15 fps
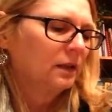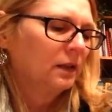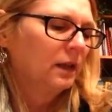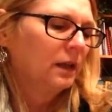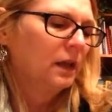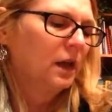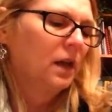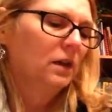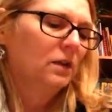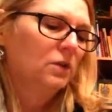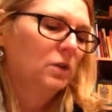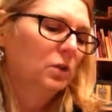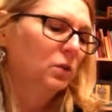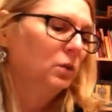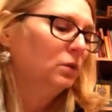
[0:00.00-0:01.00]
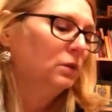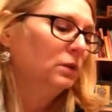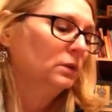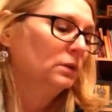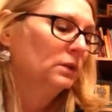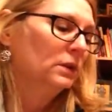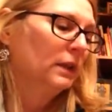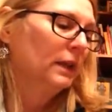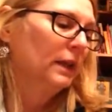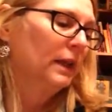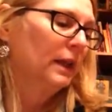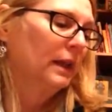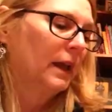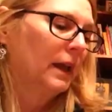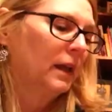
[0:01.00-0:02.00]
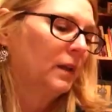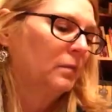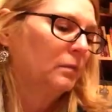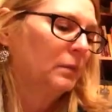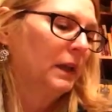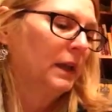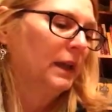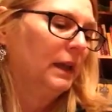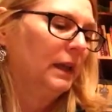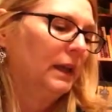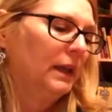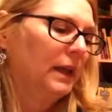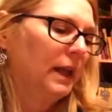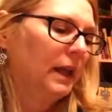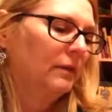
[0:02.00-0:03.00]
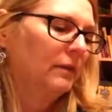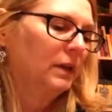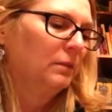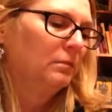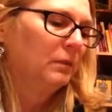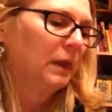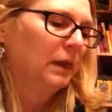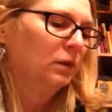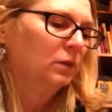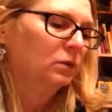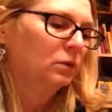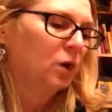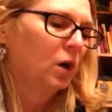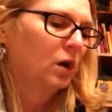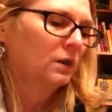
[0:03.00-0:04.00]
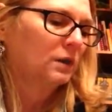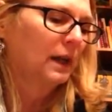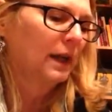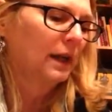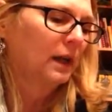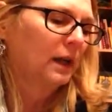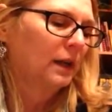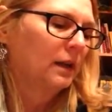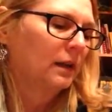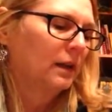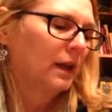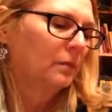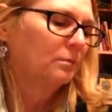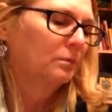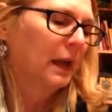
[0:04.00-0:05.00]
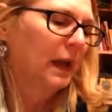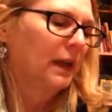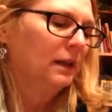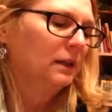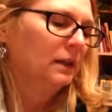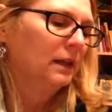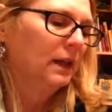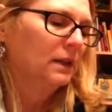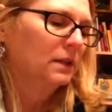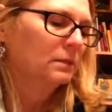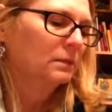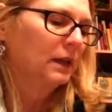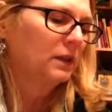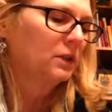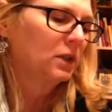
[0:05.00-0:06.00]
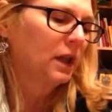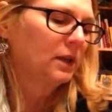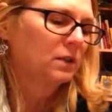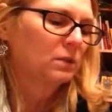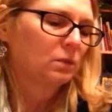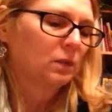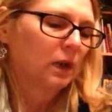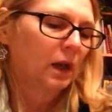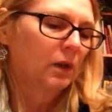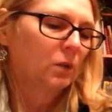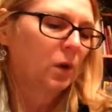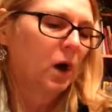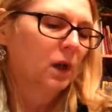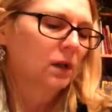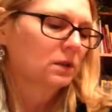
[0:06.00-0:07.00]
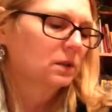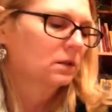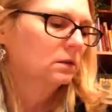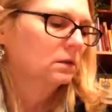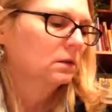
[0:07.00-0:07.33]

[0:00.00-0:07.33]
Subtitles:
It hung too loosely and had a big, heavy metal dog tag on it that banged against my chest when I walked.